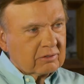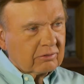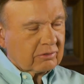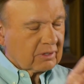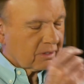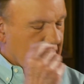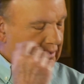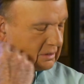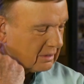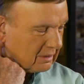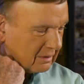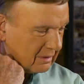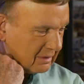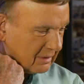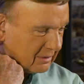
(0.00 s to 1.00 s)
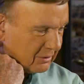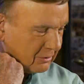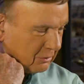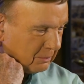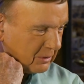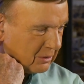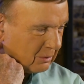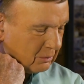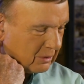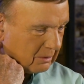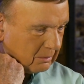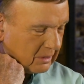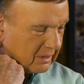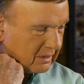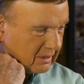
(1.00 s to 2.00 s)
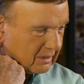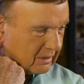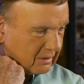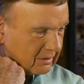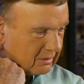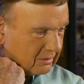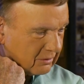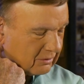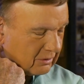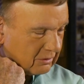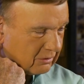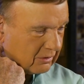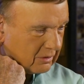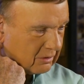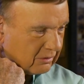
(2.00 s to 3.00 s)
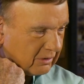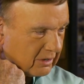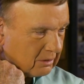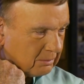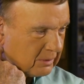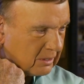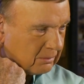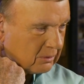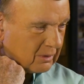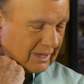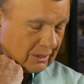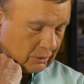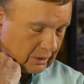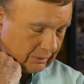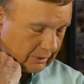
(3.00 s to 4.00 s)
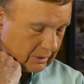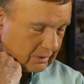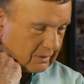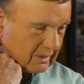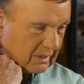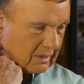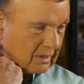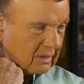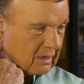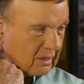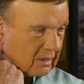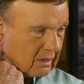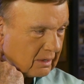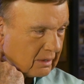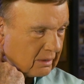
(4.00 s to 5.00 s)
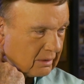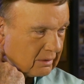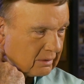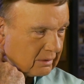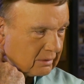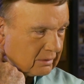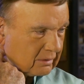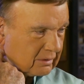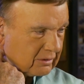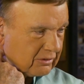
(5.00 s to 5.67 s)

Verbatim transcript: you said uh, that you spend your week making uh, sinners out of people. However, uh, the